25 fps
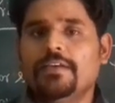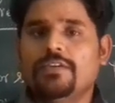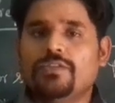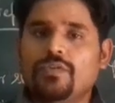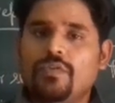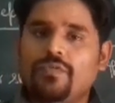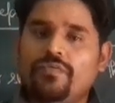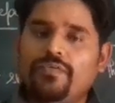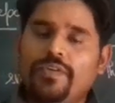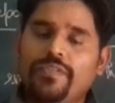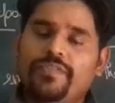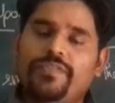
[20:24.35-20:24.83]

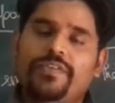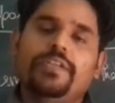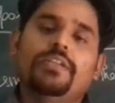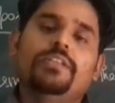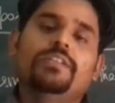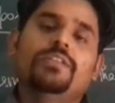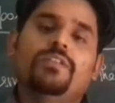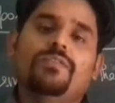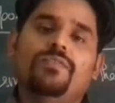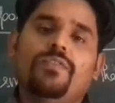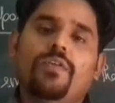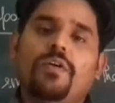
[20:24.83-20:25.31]
So
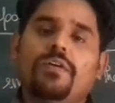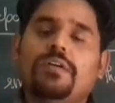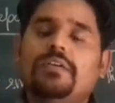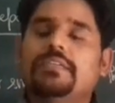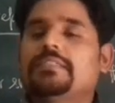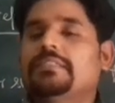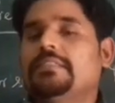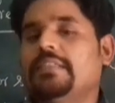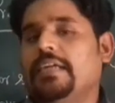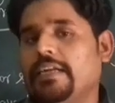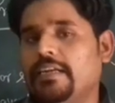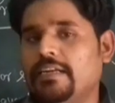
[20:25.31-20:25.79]
15th of
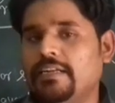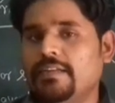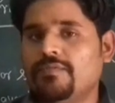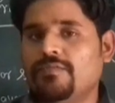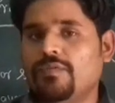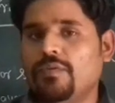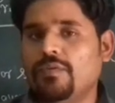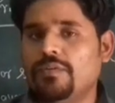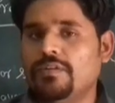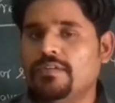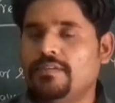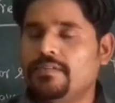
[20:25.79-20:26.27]
August
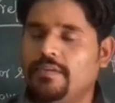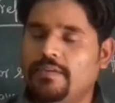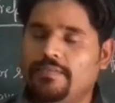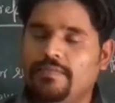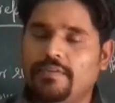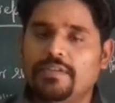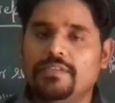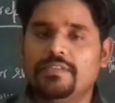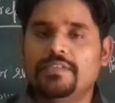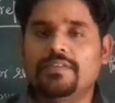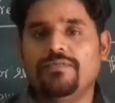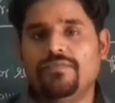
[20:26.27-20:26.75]

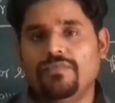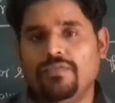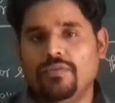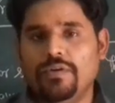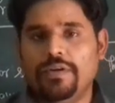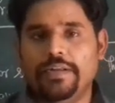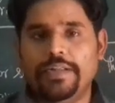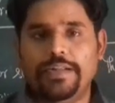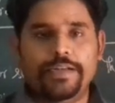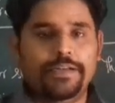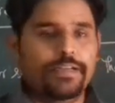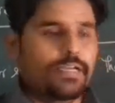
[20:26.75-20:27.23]
1947 is a
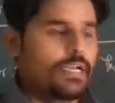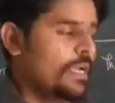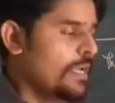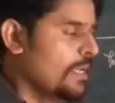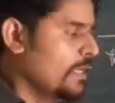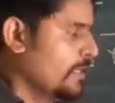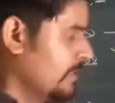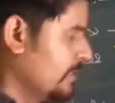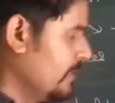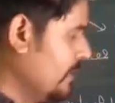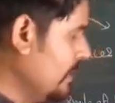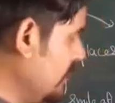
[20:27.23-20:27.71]
full date.
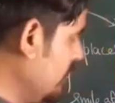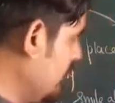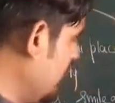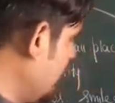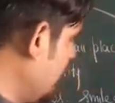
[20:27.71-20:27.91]
Then